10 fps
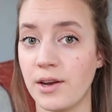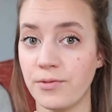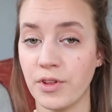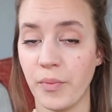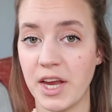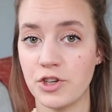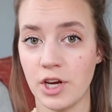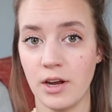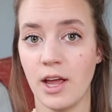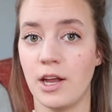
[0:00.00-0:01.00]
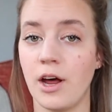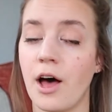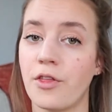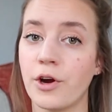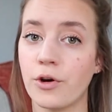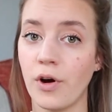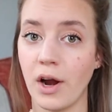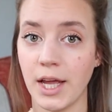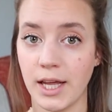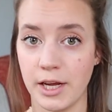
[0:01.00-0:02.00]
inflammation, and other
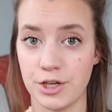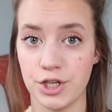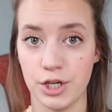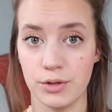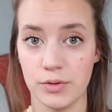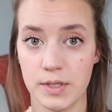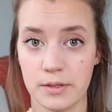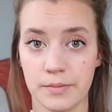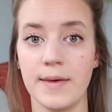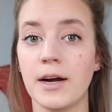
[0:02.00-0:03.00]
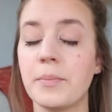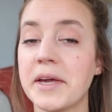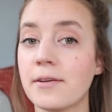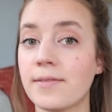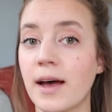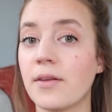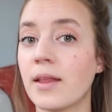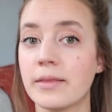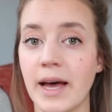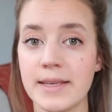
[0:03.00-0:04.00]
chronic issues, they're being
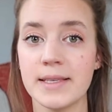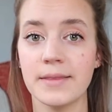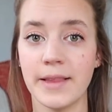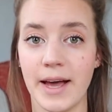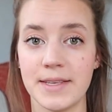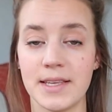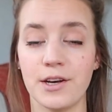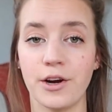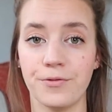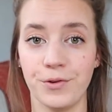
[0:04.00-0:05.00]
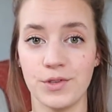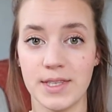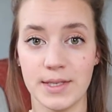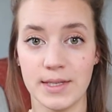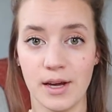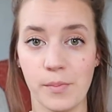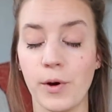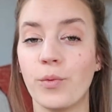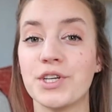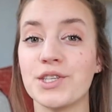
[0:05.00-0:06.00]
found less and less in our food system,
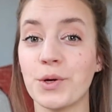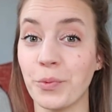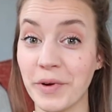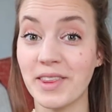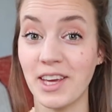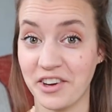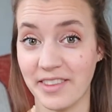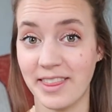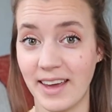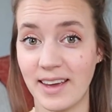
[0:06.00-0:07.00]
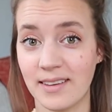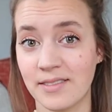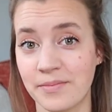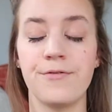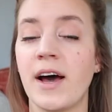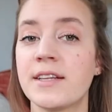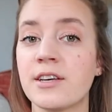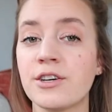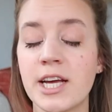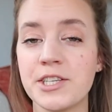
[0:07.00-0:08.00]
which is a really good thing. Fats
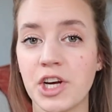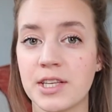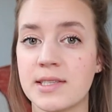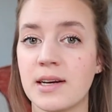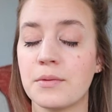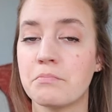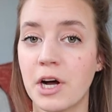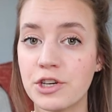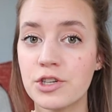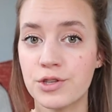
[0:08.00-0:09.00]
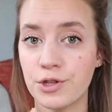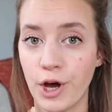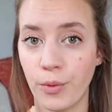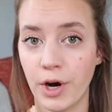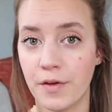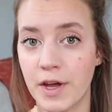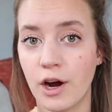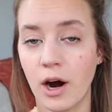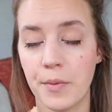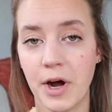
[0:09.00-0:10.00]
are digested much slower than
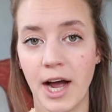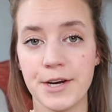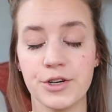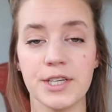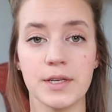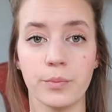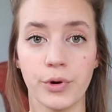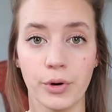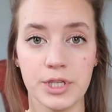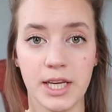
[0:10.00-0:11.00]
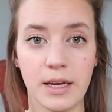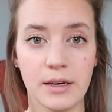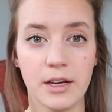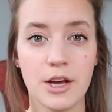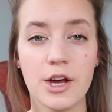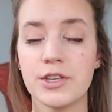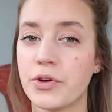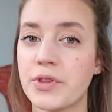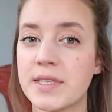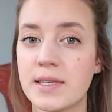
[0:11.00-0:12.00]
carbohydrates and protein,
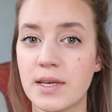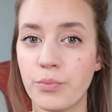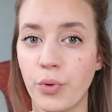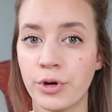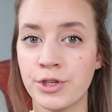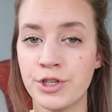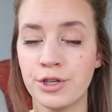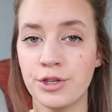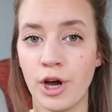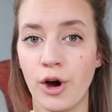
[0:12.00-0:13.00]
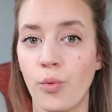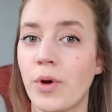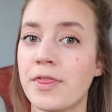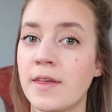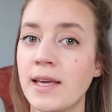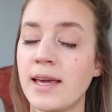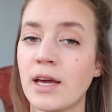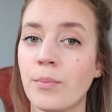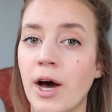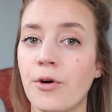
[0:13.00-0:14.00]
so this is important to know when
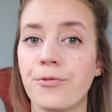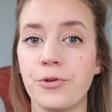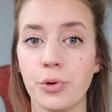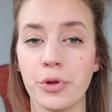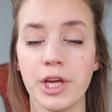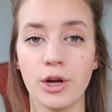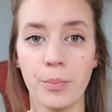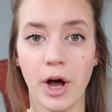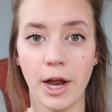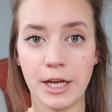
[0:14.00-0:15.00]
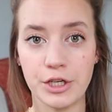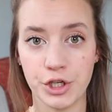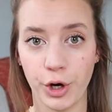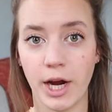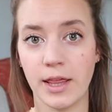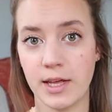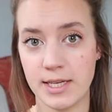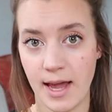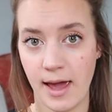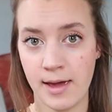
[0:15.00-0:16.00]
thinking about fueling your body during the
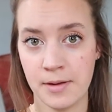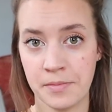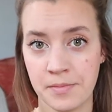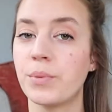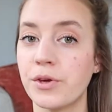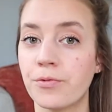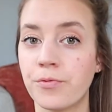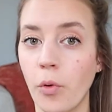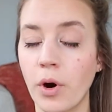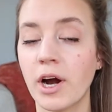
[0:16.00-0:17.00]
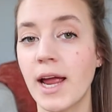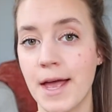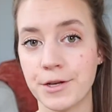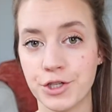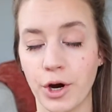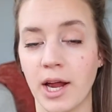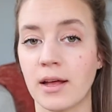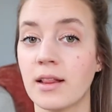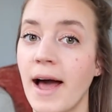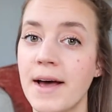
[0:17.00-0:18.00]
day. Before and during
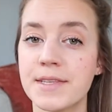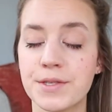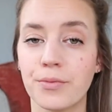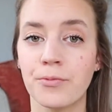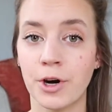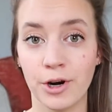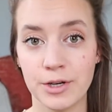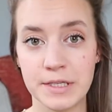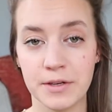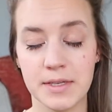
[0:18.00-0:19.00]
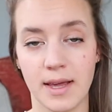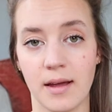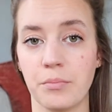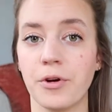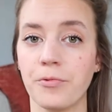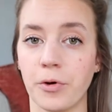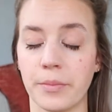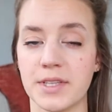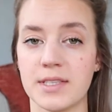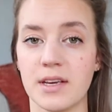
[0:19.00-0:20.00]
class, rehearsals, and
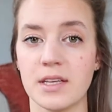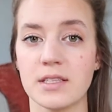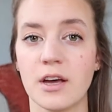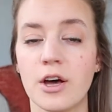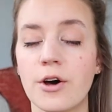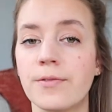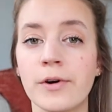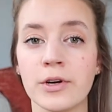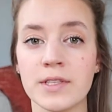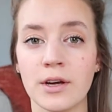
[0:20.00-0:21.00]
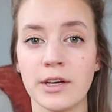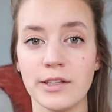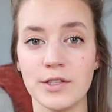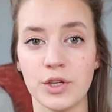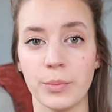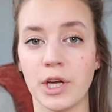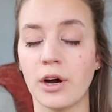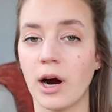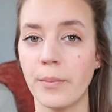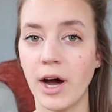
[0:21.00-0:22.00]
performances, focus on consuming
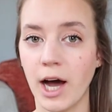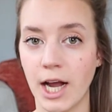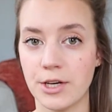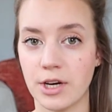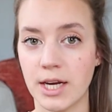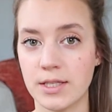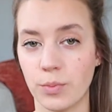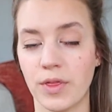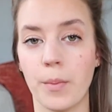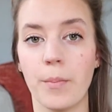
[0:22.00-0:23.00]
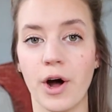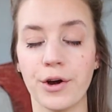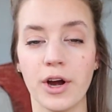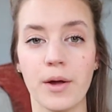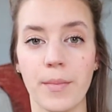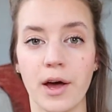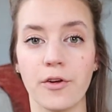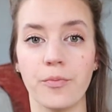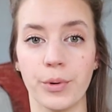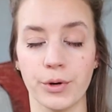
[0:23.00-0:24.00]
carbohydrates with a moderate amount
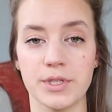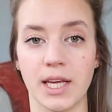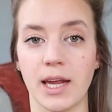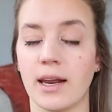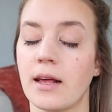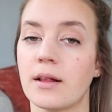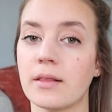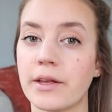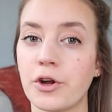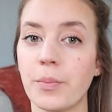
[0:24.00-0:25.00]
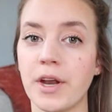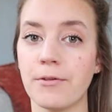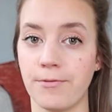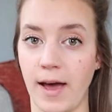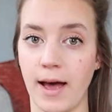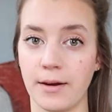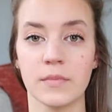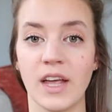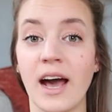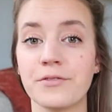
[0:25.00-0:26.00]
of protein and a little bit of fat.
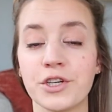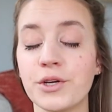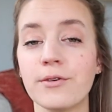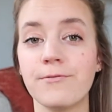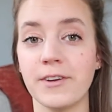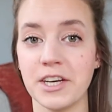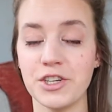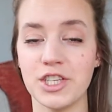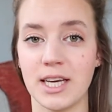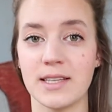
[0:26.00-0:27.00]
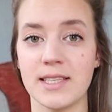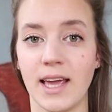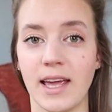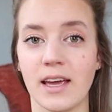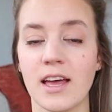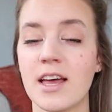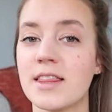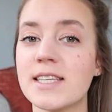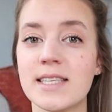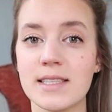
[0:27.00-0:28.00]
After you have finished dancing,
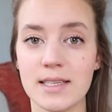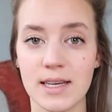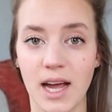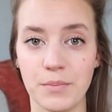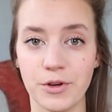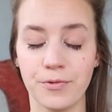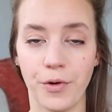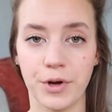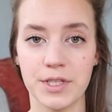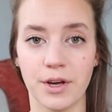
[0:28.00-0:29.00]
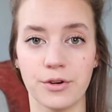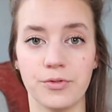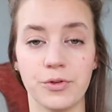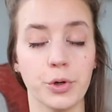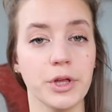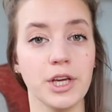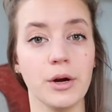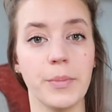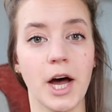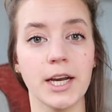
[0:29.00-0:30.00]
this is the time to focus on fueling
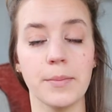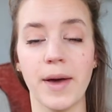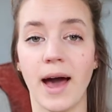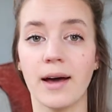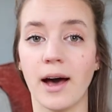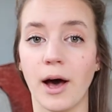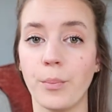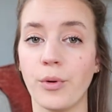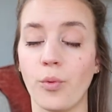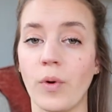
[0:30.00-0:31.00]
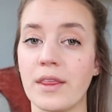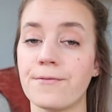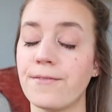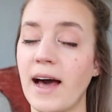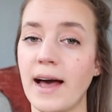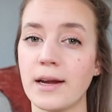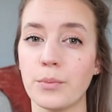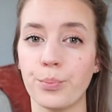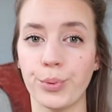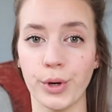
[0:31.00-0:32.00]
your body back up with fat,
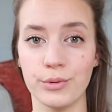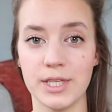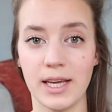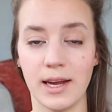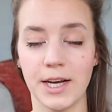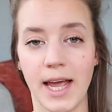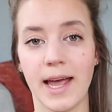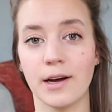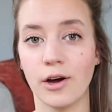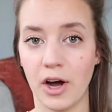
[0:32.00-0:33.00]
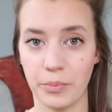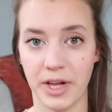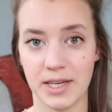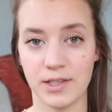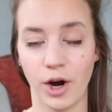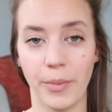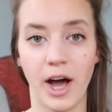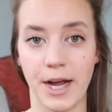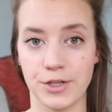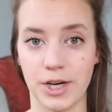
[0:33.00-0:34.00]
protein, and complex
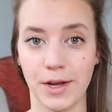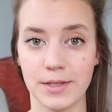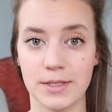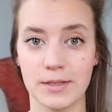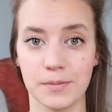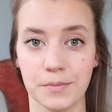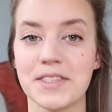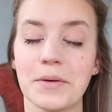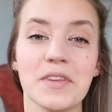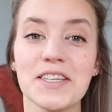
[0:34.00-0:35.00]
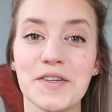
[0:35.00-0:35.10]
carbohydrates. Something